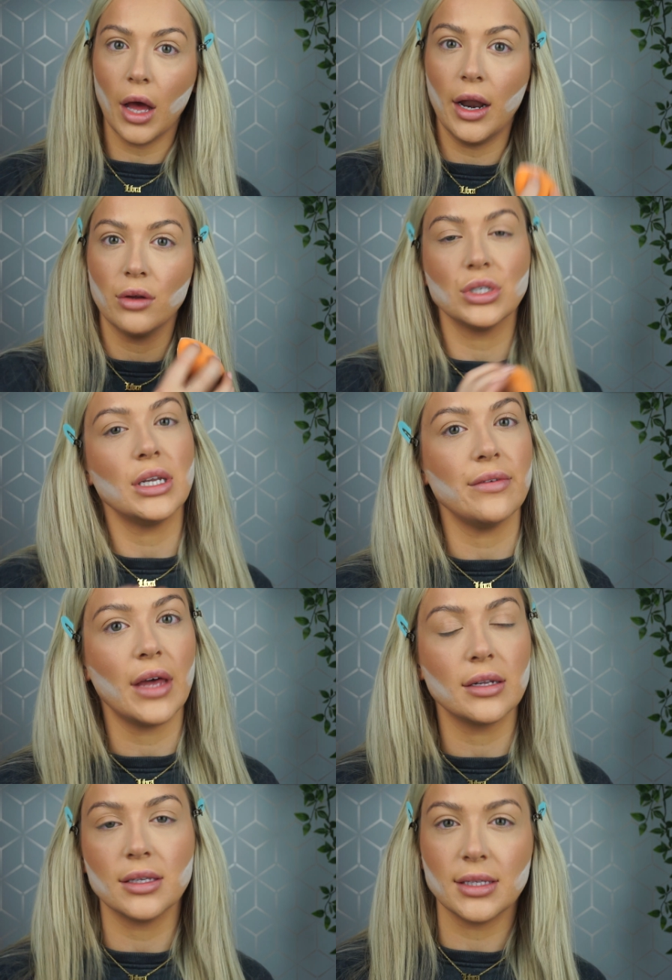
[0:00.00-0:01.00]
and I'll just leave
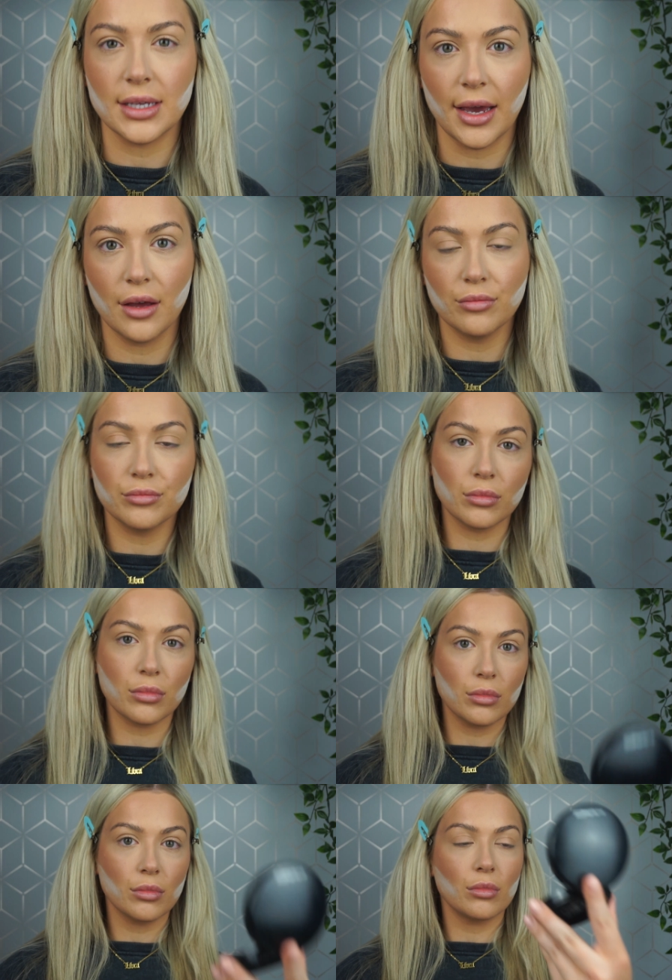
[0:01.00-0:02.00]
that to sit
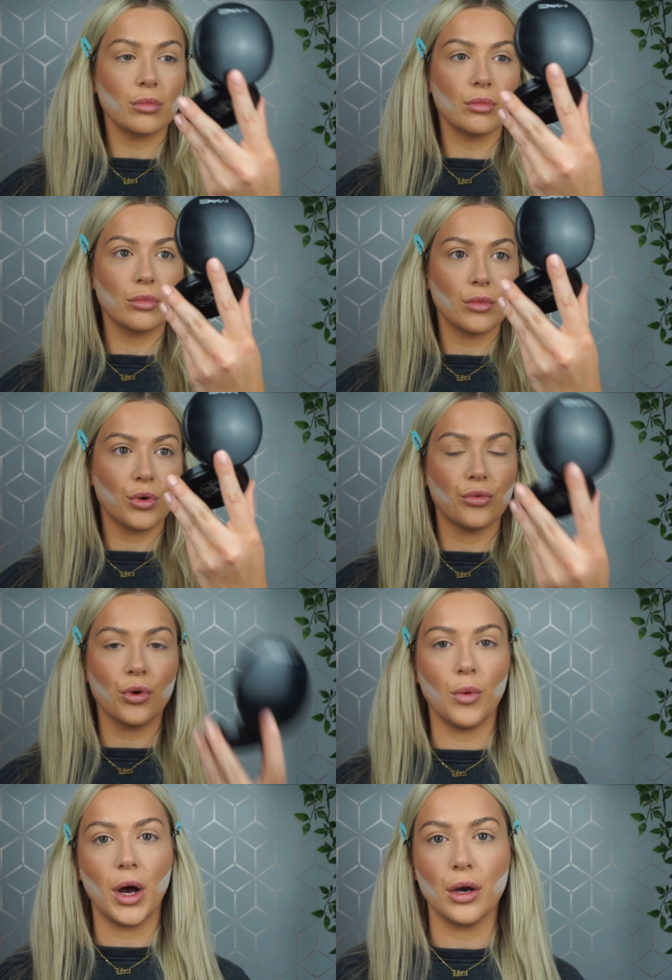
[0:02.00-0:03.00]
for
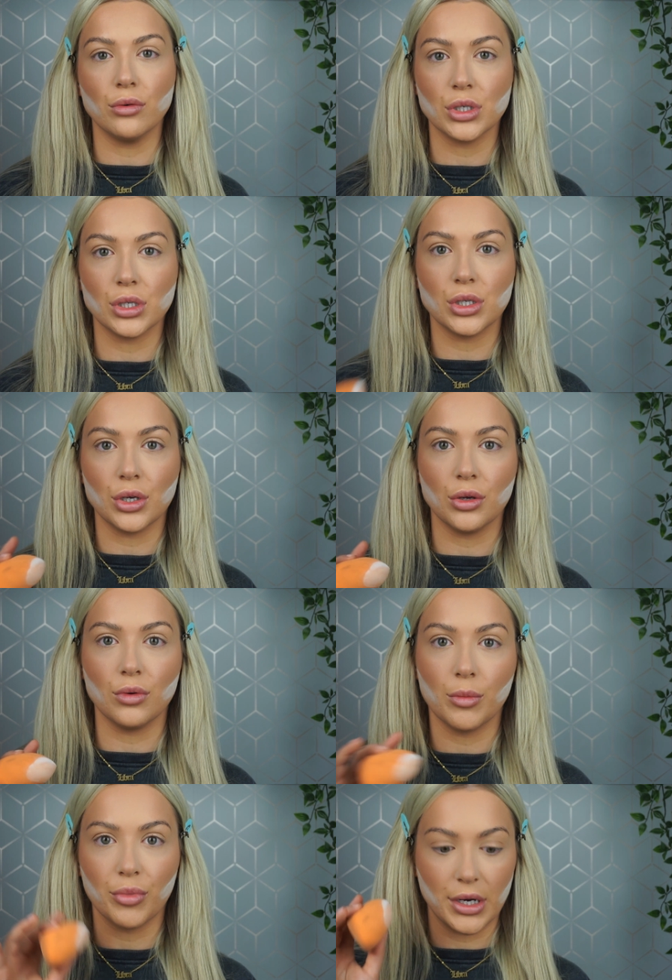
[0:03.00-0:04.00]
a while just to
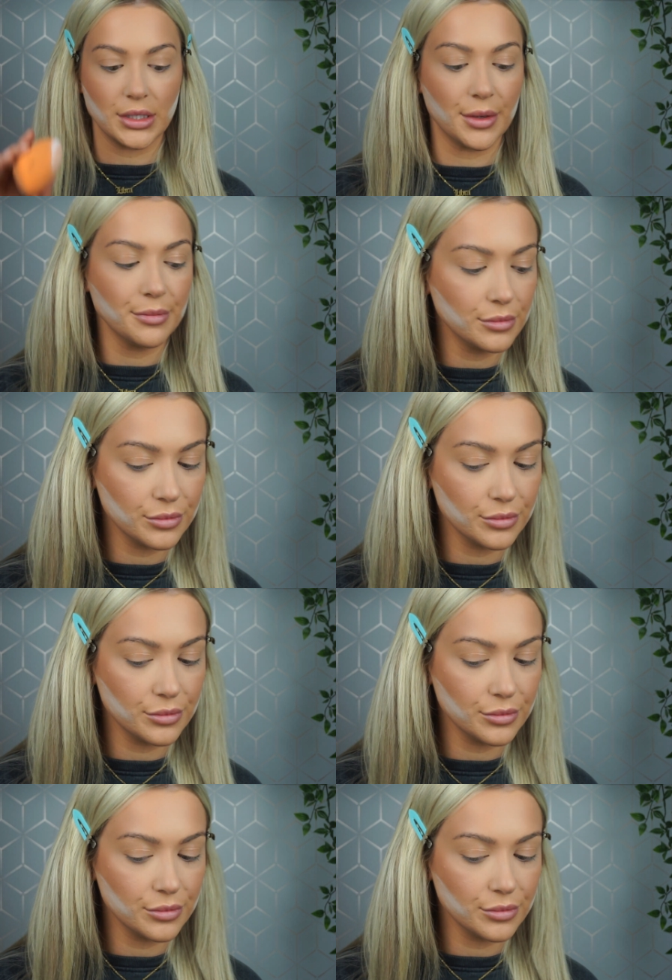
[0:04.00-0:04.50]
brighten.